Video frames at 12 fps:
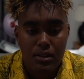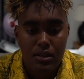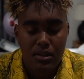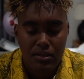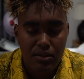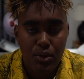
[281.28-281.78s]

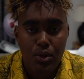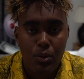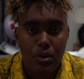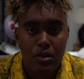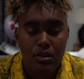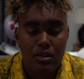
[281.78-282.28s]
It's for you
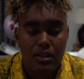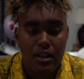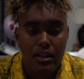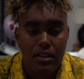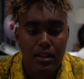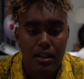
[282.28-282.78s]
all.
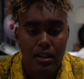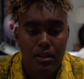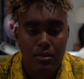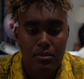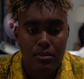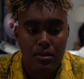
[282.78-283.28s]
And
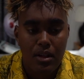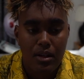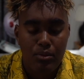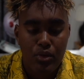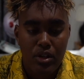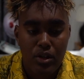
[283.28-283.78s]

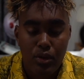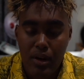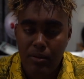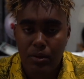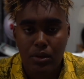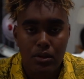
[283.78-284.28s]
I'm really
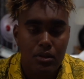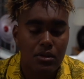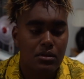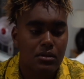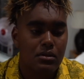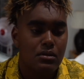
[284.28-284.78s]
grateful.
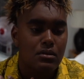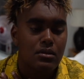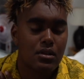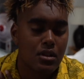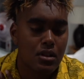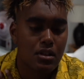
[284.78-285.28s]

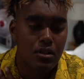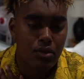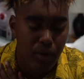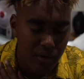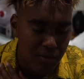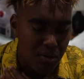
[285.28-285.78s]

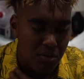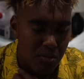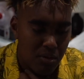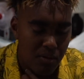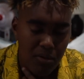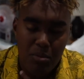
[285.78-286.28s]
Grateful.
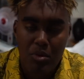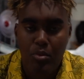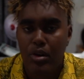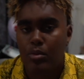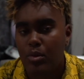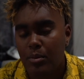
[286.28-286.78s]
And from the
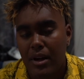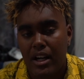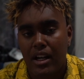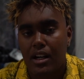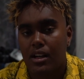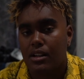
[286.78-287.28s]
bottom of my
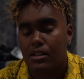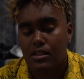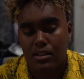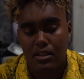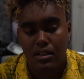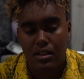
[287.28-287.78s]
heart,
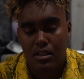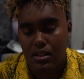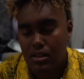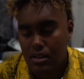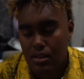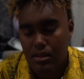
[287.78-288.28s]

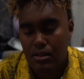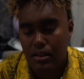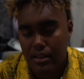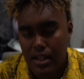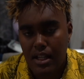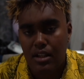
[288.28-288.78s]

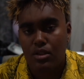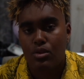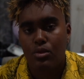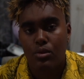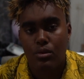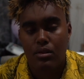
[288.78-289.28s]
thank you.
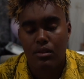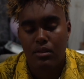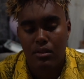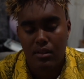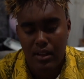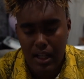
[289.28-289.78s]

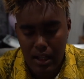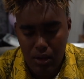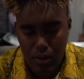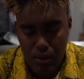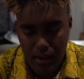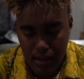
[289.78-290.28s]
Thank you.
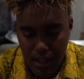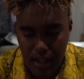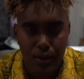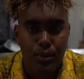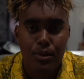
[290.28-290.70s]
Thank you.